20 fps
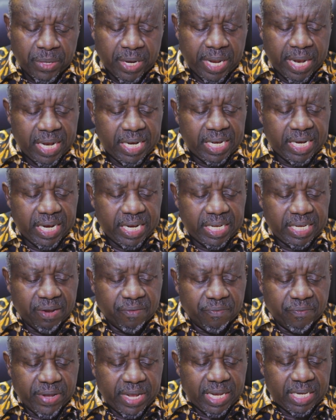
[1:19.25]
and then the
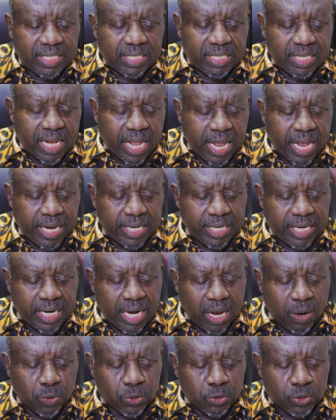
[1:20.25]
verse 9, then
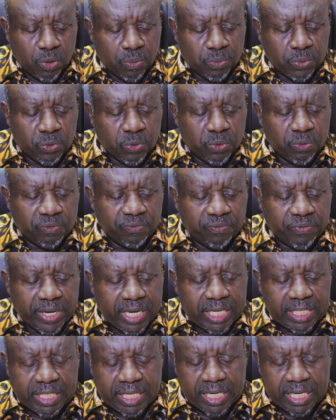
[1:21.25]
I will jump to verse